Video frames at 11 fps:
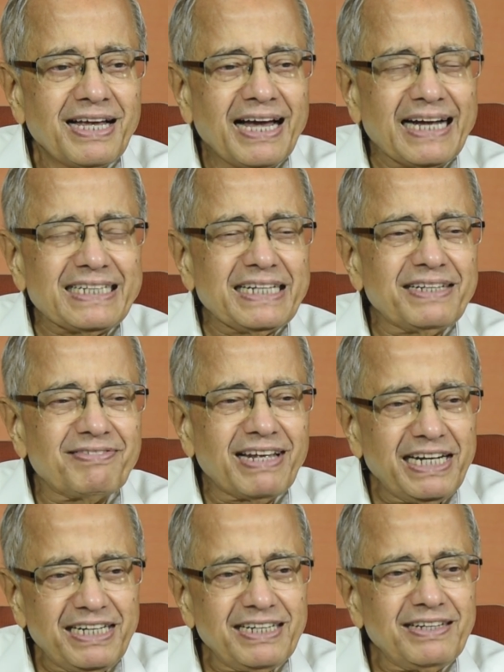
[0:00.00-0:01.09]
I think the
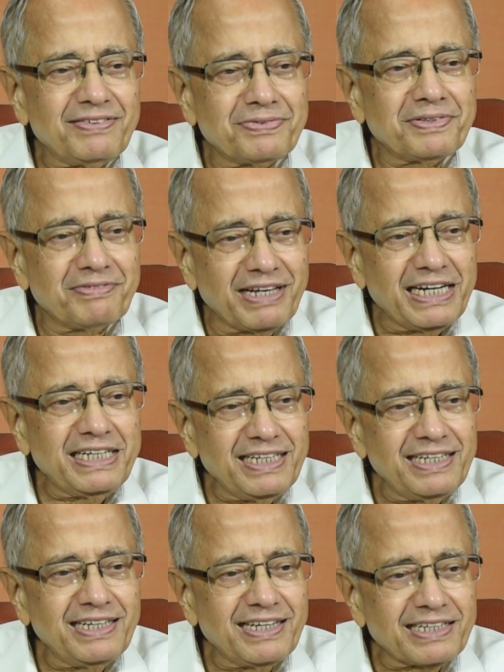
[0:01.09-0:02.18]

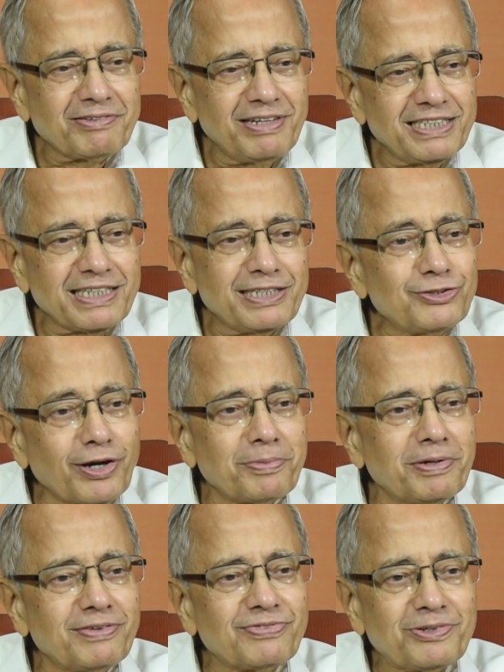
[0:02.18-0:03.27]
variety actually is
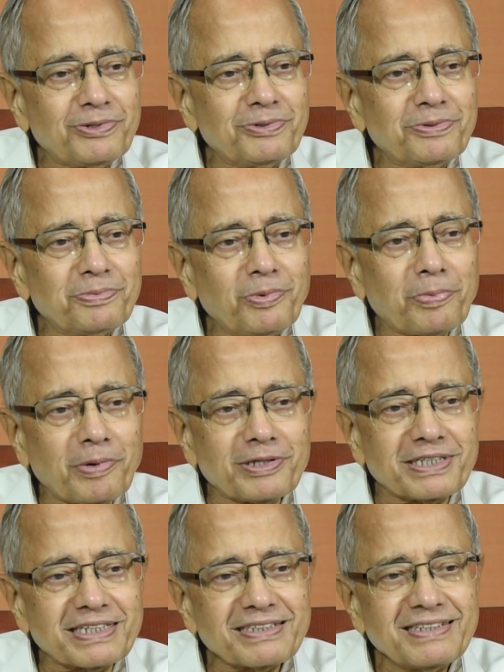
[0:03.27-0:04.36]
enjoyable if you do more
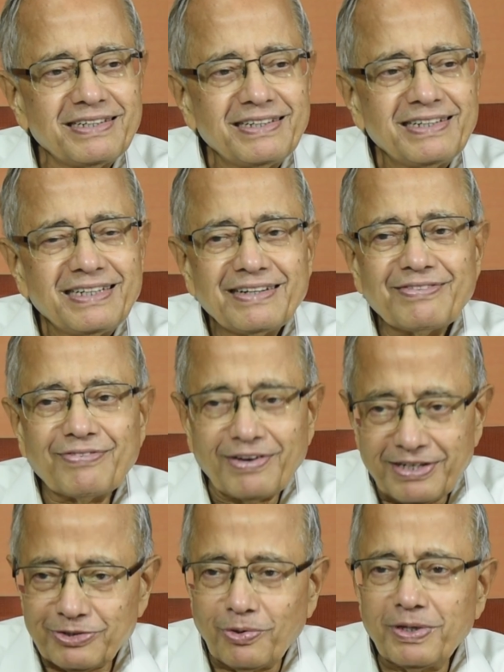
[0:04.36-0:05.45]
projects. For
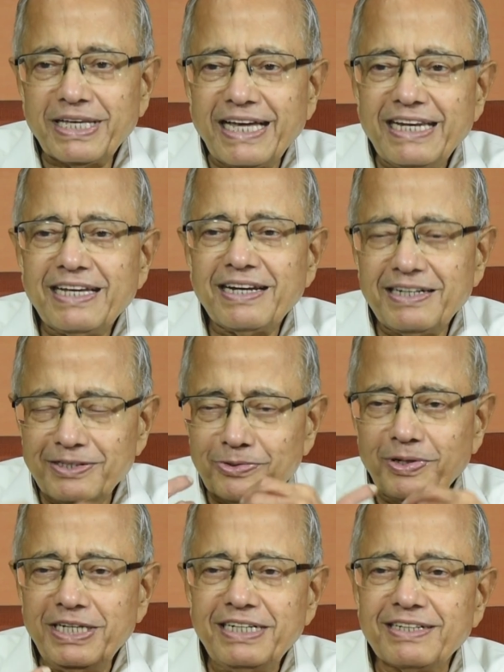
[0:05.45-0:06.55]
his own career and his
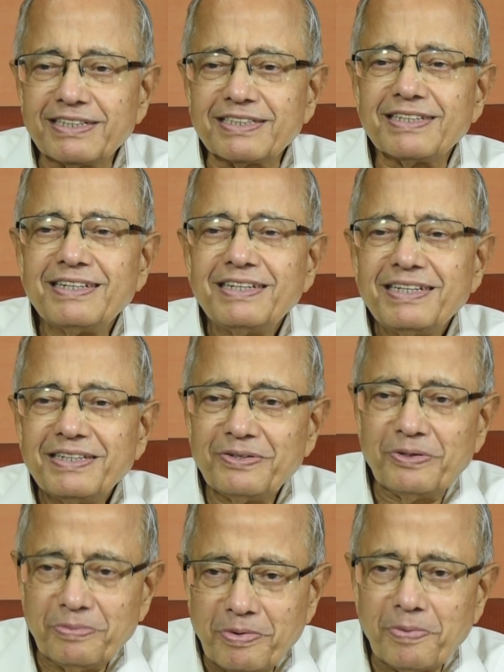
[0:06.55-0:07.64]
own interest, you
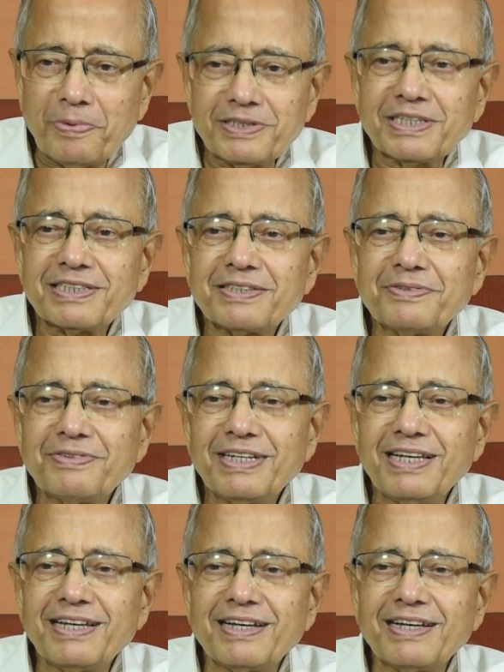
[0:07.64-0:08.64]
do more projects, you feel